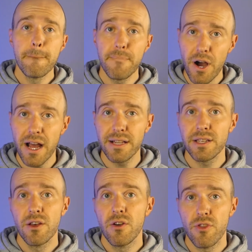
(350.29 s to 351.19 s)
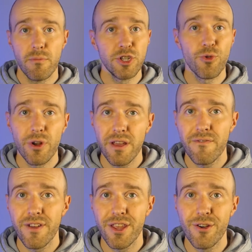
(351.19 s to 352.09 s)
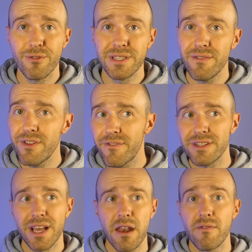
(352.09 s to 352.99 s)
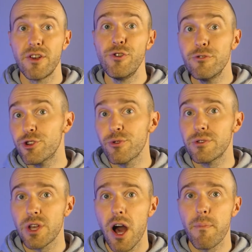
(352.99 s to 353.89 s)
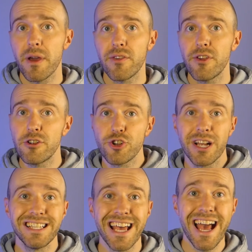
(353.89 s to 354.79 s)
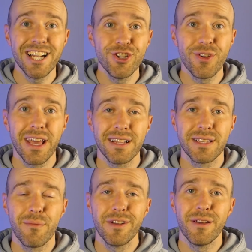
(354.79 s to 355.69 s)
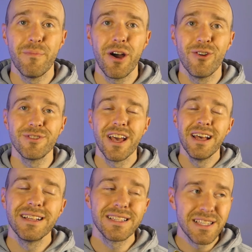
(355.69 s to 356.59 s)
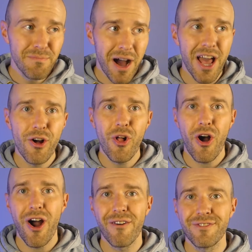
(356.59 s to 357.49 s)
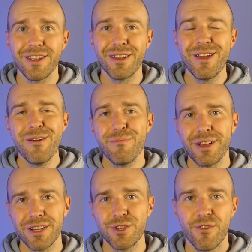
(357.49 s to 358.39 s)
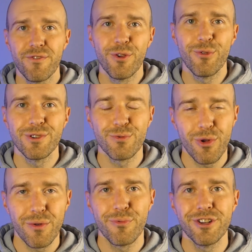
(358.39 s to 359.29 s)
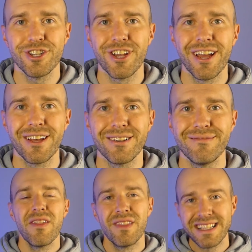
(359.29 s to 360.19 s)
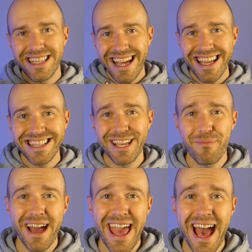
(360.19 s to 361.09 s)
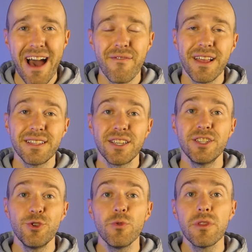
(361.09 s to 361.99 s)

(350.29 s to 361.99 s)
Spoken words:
But the majority of videos, even if it's kind of a neutral topic that you're trying to educate somebody about, smile often because your viewers will appreciate it. The second tip I have is to do a